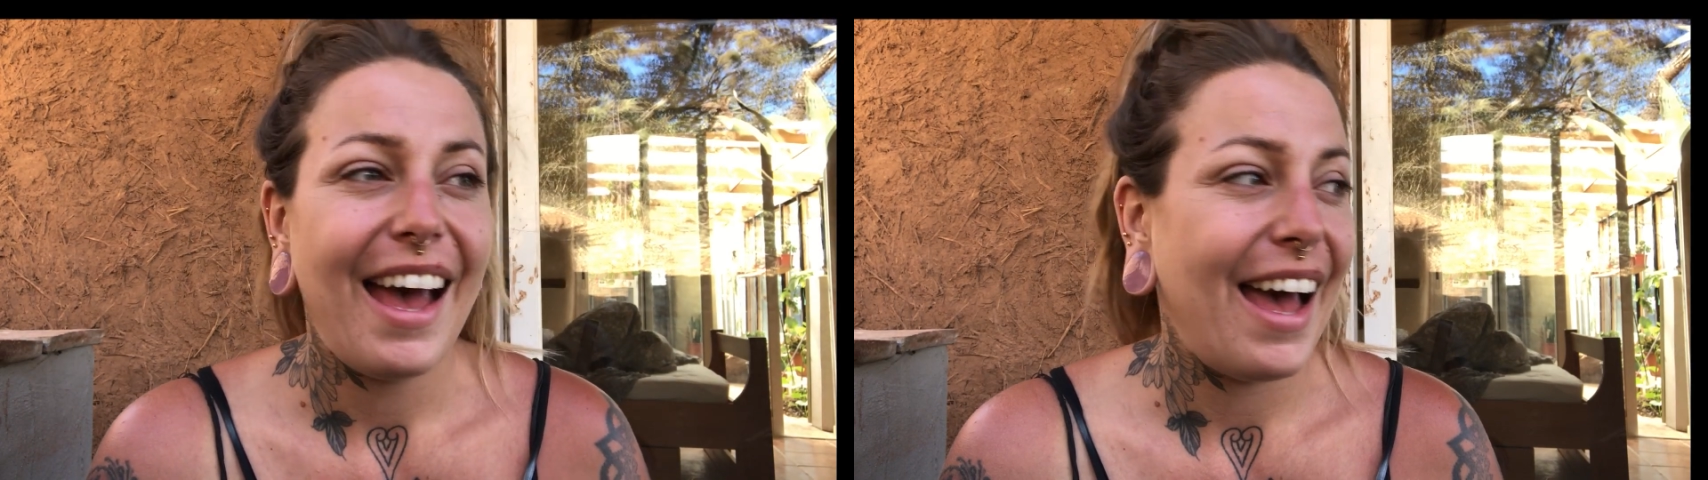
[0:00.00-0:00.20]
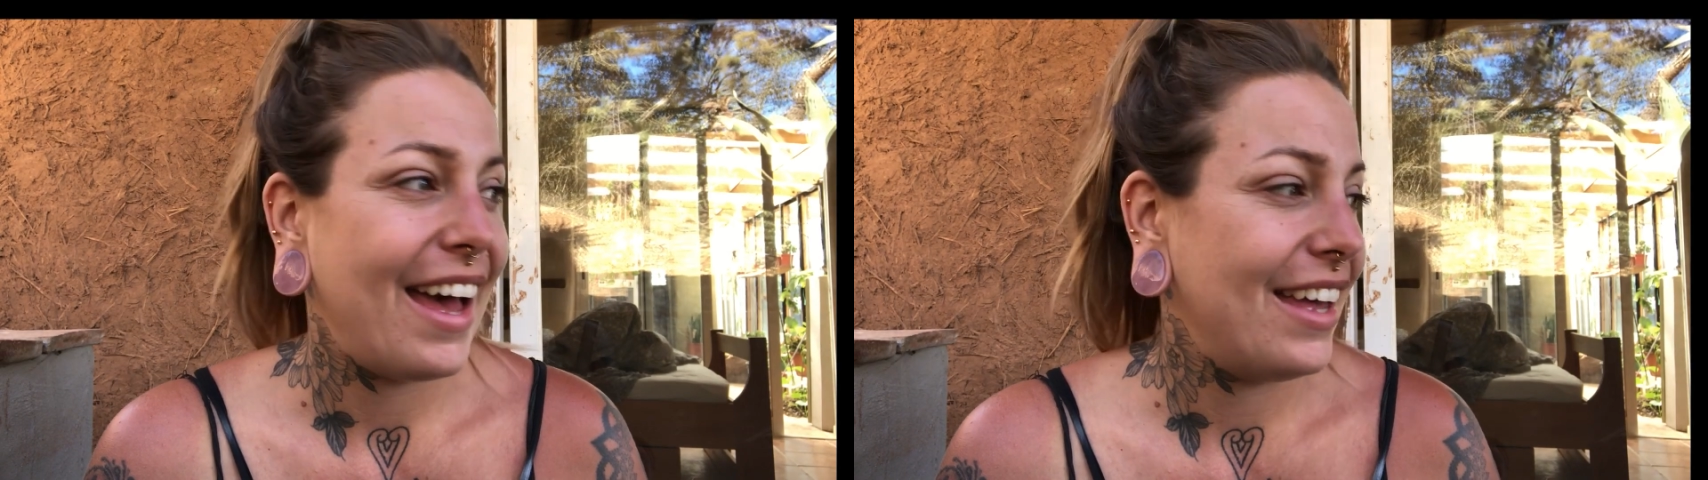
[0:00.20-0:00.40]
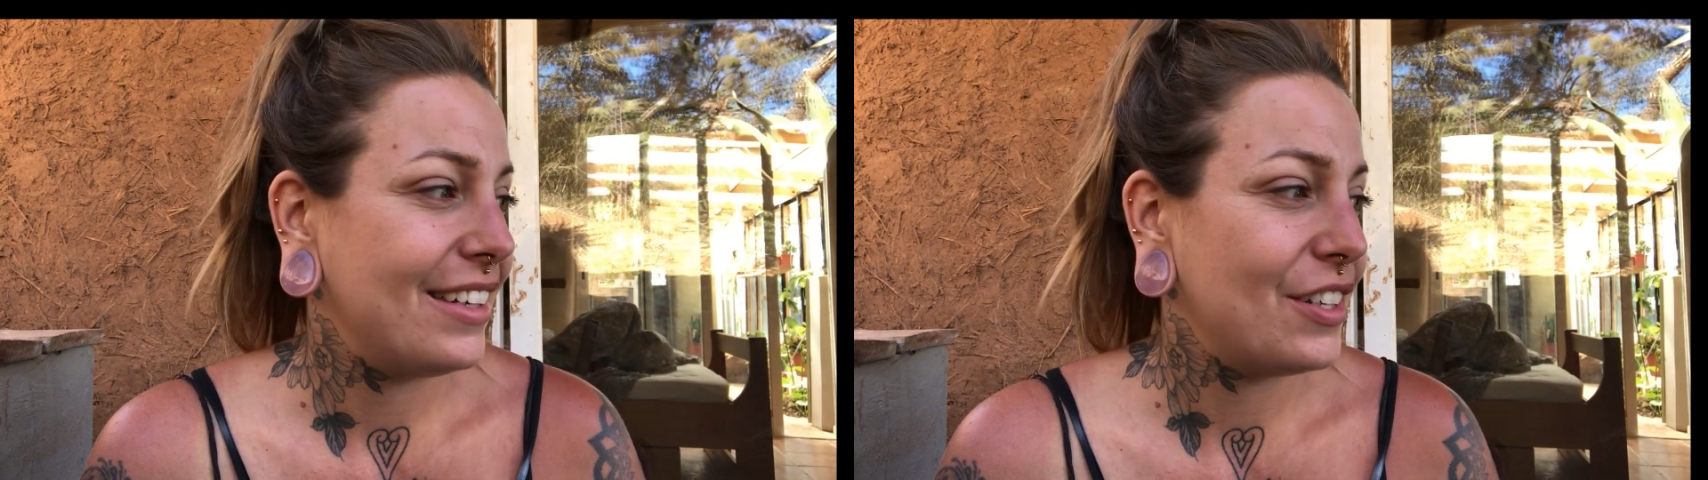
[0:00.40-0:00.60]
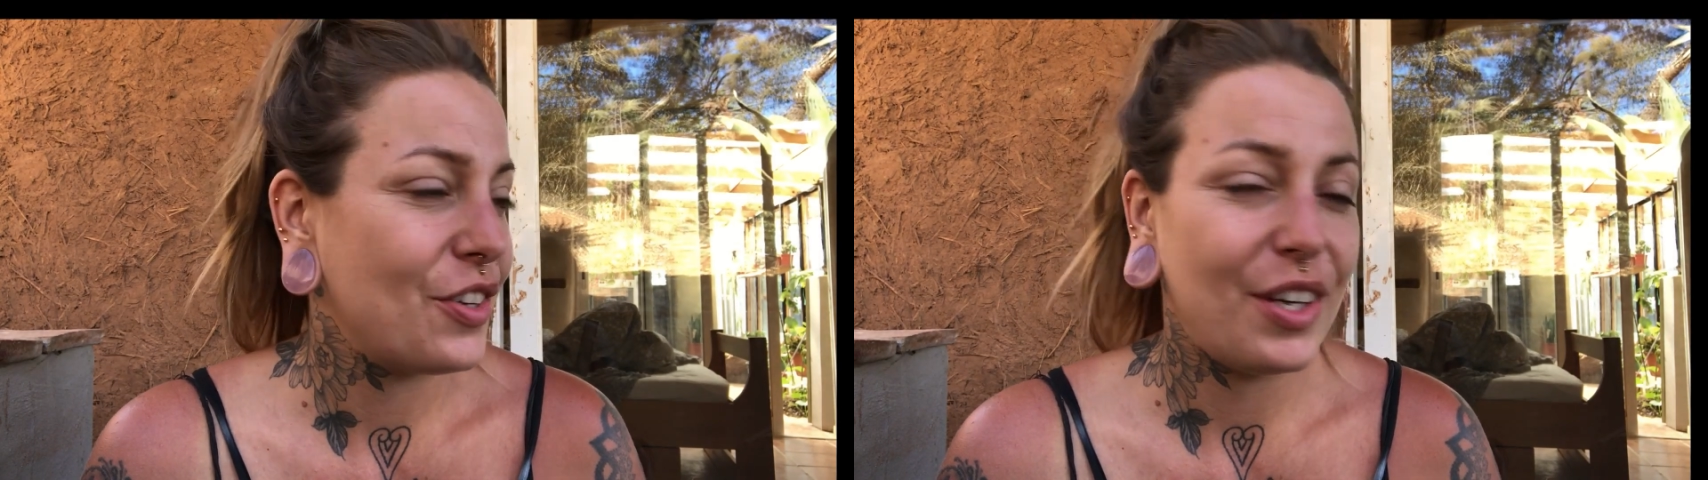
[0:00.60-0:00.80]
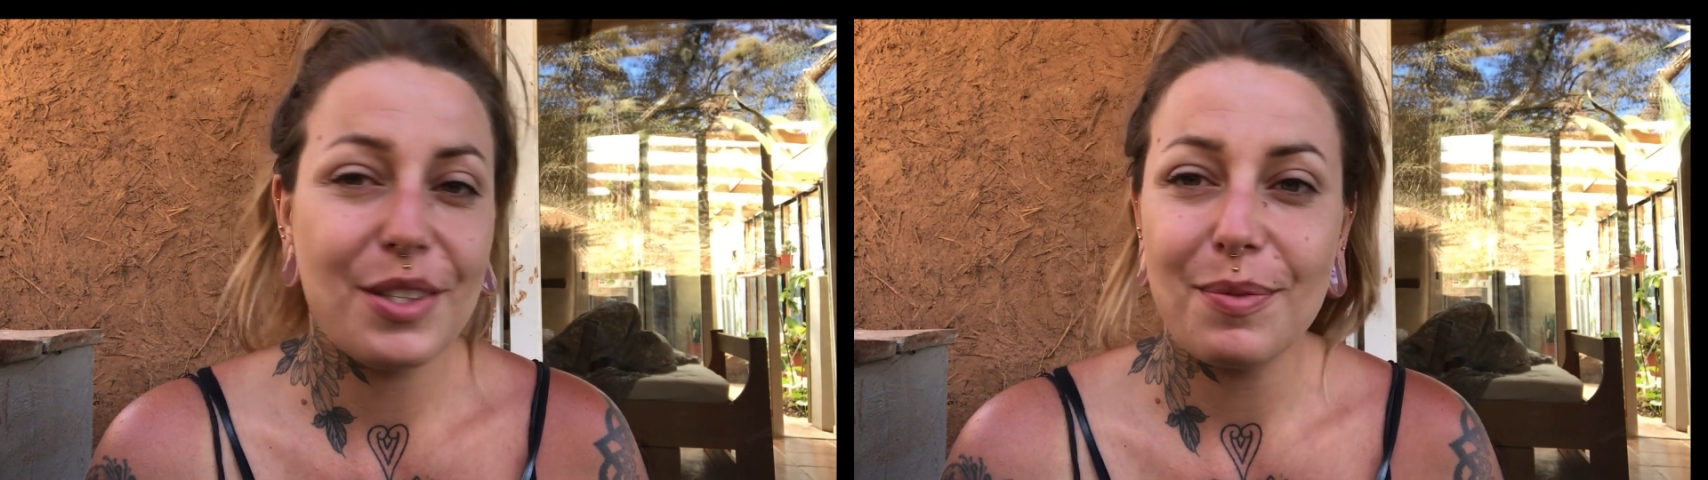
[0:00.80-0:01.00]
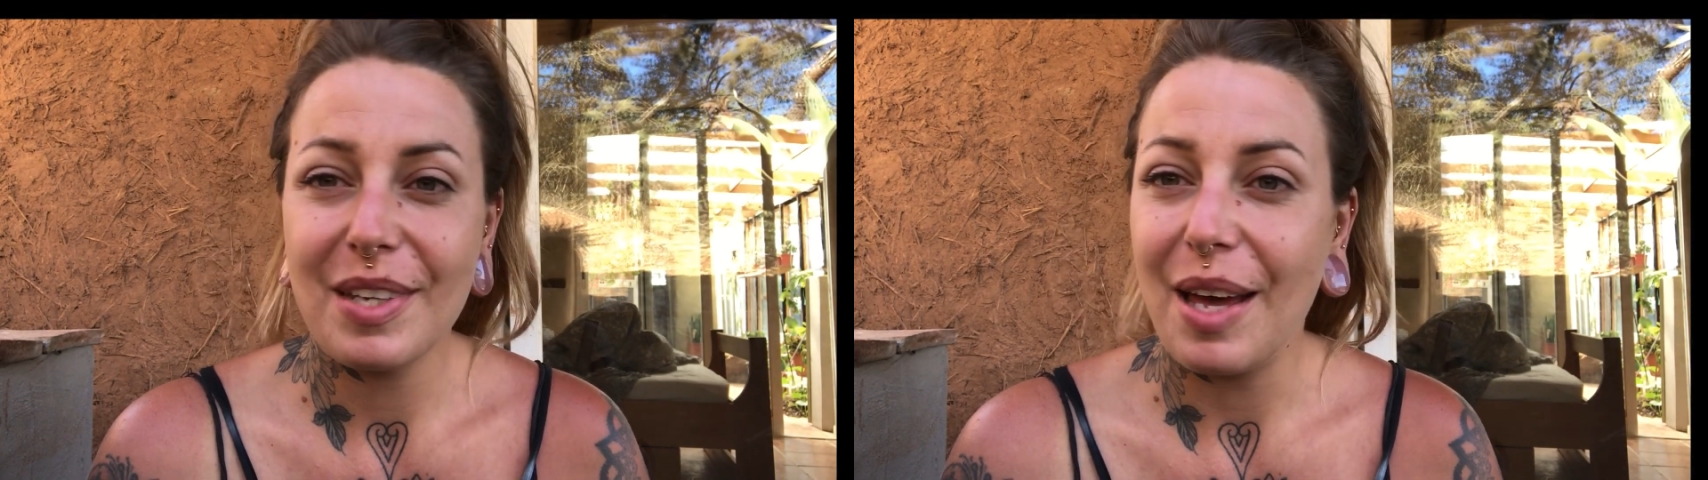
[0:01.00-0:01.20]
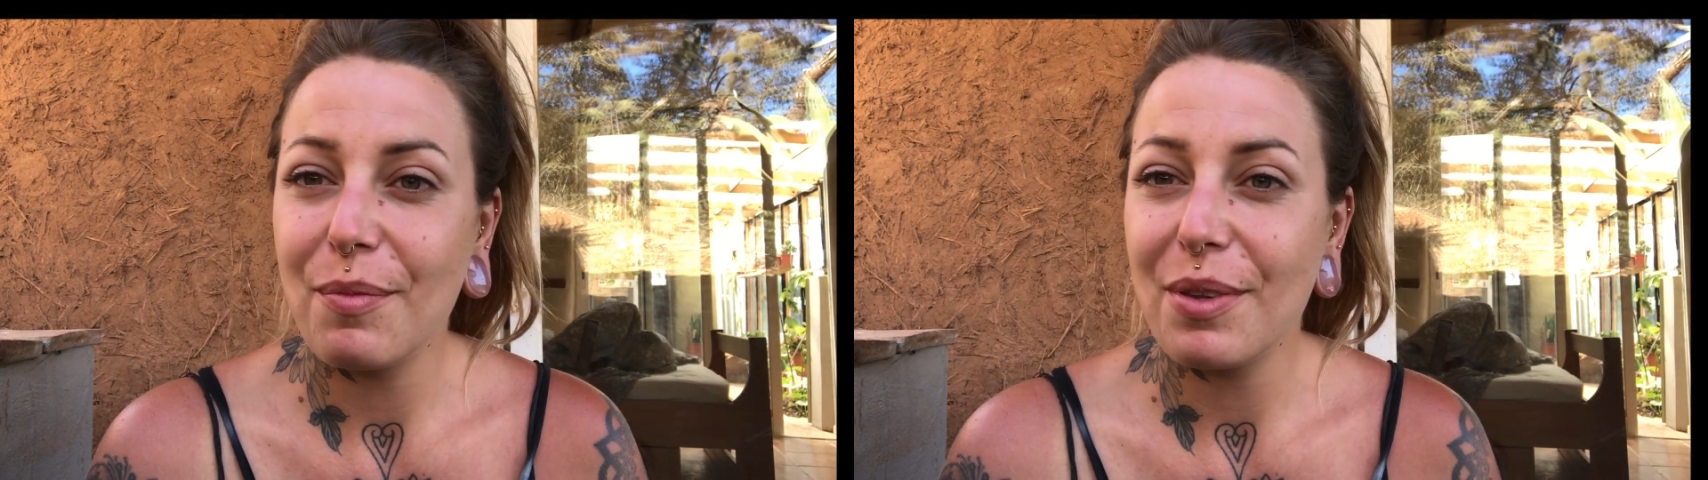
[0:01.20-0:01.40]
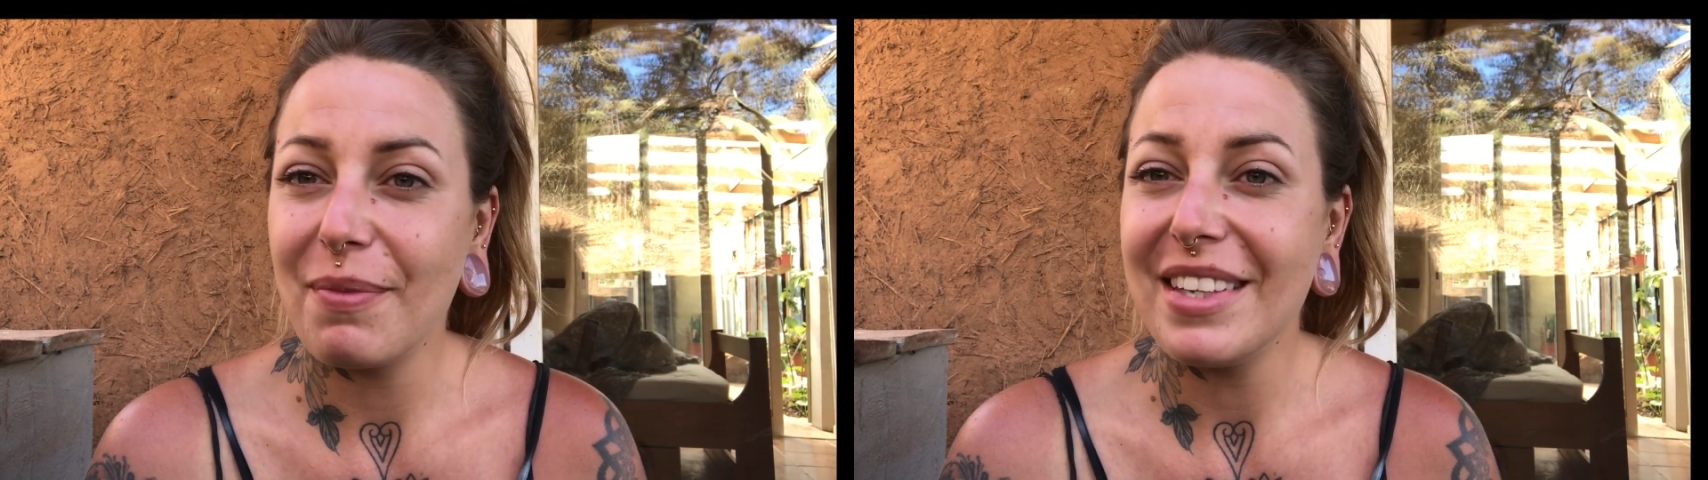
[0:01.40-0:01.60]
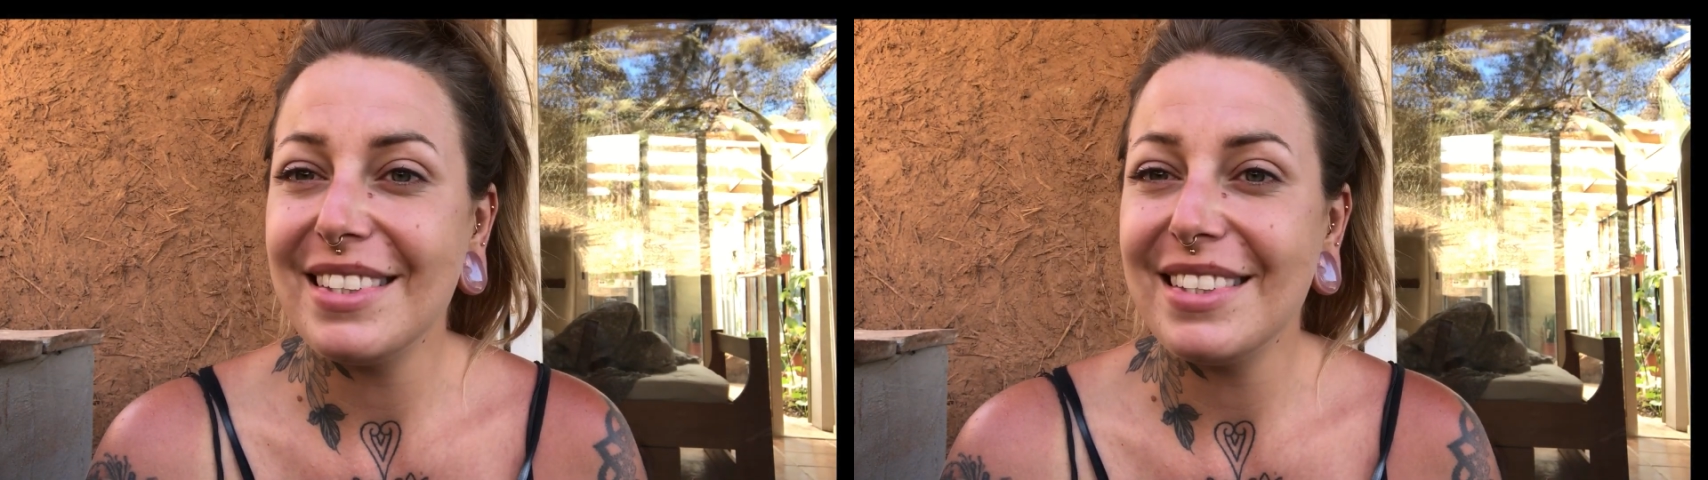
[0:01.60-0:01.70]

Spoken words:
and enjoying some time with my